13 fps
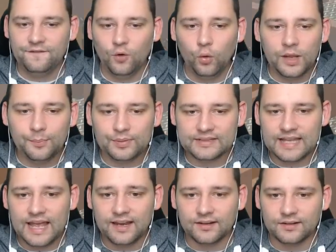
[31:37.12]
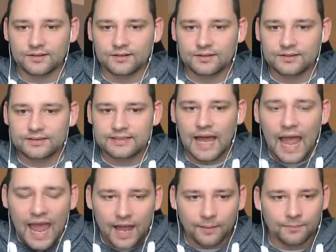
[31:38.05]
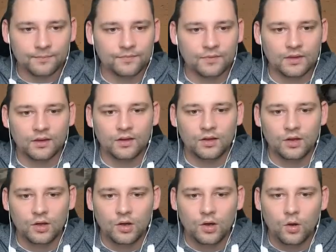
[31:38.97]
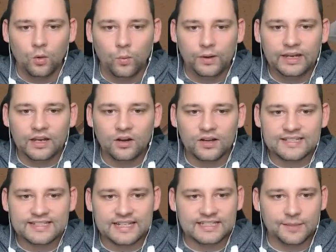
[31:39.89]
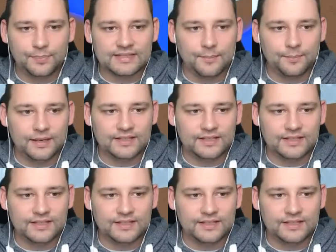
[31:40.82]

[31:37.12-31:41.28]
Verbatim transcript: 40%. Damn! We need a nice 60%